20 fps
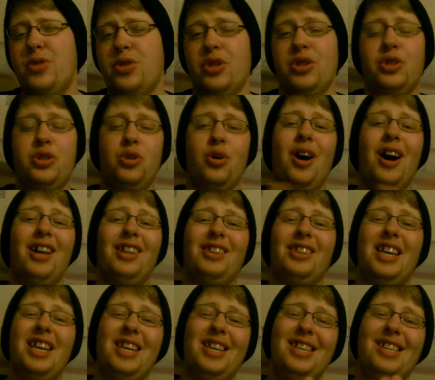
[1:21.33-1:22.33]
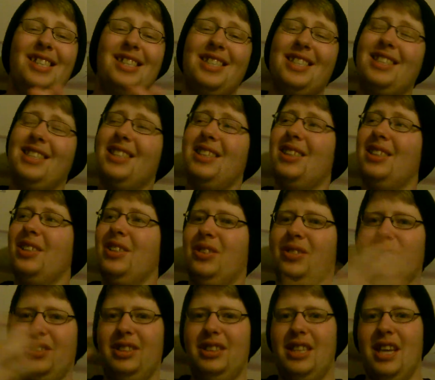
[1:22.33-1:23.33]
Just thought I'd let you, you
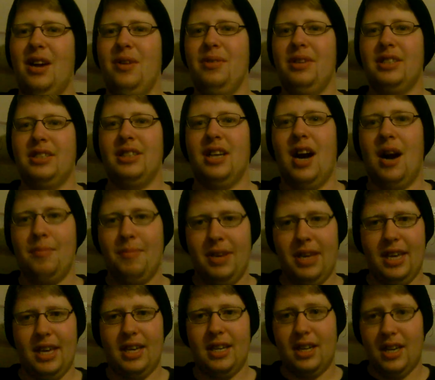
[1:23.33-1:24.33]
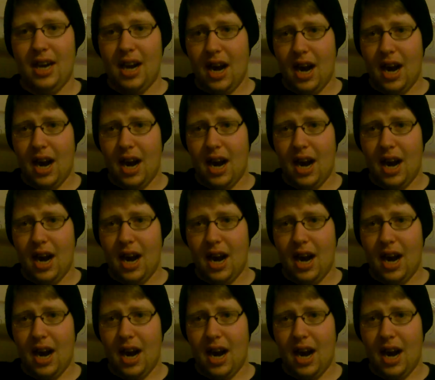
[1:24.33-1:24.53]
know, tell you that I'm here.